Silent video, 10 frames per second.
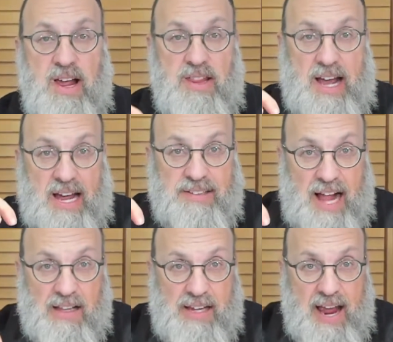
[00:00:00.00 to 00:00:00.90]
the
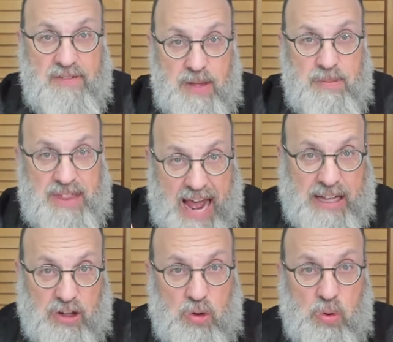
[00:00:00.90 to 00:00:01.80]
Chazal gave them
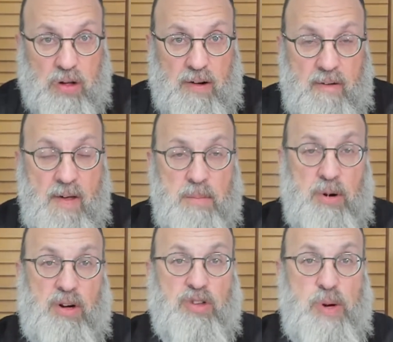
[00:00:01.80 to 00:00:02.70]
that kula
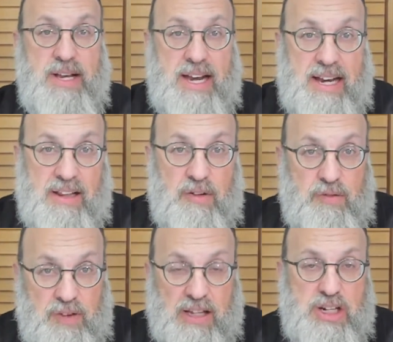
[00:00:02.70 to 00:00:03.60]
because we needed the
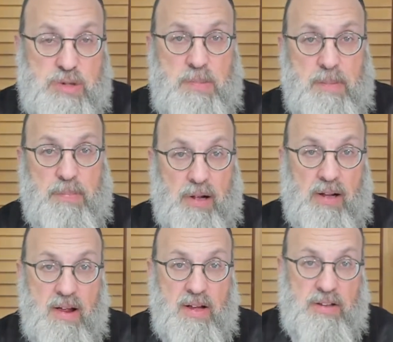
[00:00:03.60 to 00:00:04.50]
village people